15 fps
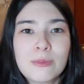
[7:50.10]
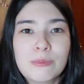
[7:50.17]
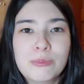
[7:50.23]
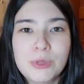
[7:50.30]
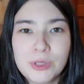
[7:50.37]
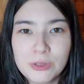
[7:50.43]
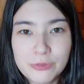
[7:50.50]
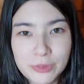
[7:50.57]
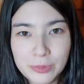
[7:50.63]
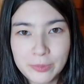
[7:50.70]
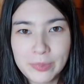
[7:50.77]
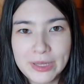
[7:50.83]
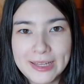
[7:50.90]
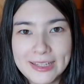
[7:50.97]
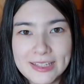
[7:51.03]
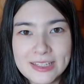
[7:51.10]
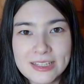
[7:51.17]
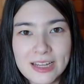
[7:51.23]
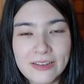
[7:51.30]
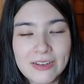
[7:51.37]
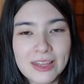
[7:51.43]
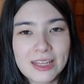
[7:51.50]
beautiful bins.
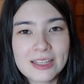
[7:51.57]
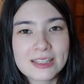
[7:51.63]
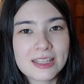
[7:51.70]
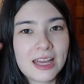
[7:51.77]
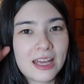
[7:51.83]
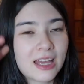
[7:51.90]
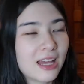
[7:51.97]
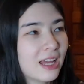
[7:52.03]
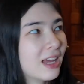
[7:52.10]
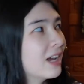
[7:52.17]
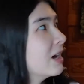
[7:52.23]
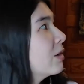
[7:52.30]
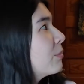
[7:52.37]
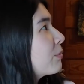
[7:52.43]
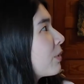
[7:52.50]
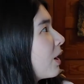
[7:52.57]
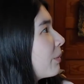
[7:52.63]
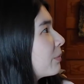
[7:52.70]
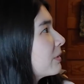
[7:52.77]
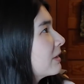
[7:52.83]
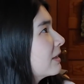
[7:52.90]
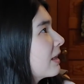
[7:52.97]
Everything's like
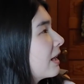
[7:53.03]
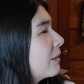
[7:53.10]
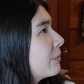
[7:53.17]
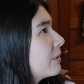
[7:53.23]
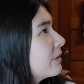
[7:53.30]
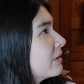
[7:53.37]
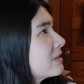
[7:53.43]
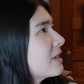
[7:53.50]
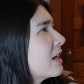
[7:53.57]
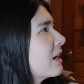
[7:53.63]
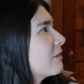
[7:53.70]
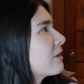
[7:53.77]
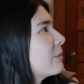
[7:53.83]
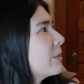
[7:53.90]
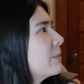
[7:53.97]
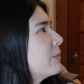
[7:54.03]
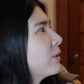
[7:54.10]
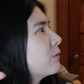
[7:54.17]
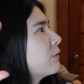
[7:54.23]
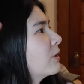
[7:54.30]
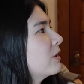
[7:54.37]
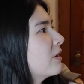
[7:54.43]
properly labeled, and I've got my
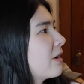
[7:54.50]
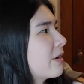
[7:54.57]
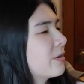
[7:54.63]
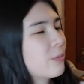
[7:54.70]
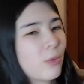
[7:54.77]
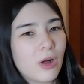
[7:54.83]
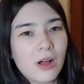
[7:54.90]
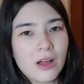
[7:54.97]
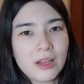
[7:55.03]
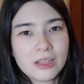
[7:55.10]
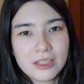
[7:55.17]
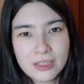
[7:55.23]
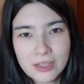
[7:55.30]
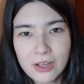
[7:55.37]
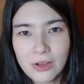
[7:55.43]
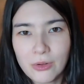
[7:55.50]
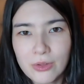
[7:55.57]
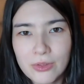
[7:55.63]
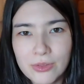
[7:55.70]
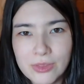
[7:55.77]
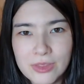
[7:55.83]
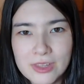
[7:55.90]
beautiful yarn wall. You
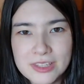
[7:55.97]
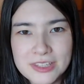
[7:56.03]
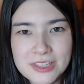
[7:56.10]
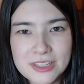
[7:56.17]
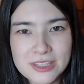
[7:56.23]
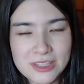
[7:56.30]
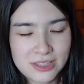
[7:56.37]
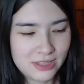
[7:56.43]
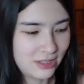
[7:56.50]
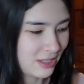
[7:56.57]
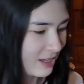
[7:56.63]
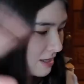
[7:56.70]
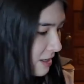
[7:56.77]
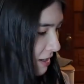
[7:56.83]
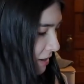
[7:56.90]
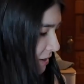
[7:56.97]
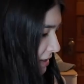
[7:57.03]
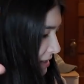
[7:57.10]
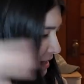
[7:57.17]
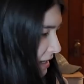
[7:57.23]
know, this is the year to